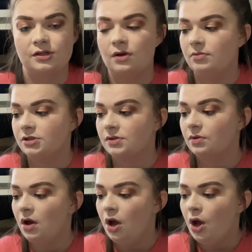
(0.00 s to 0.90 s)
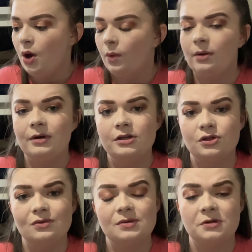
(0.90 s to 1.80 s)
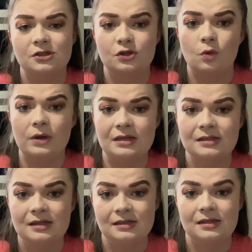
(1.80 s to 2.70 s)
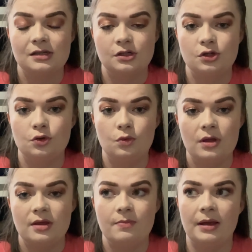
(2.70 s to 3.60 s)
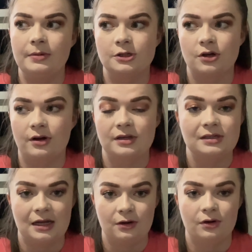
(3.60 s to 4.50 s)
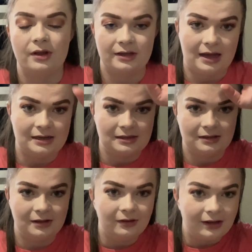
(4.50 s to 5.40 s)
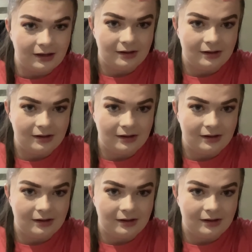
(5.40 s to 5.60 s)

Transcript: So I'm just, what I'm gonna do is I'm gonna squeeze this into the Baby Shark container, like that has like the lid,